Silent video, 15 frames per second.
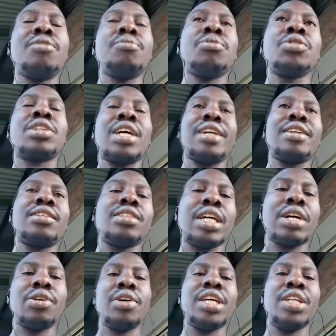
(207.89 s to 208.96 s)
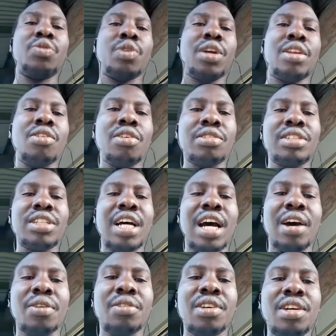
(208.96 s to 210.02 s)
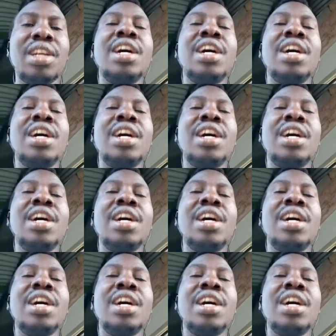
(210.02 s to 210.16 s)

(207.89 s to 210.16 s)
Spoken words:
most countries are going into a lockdown,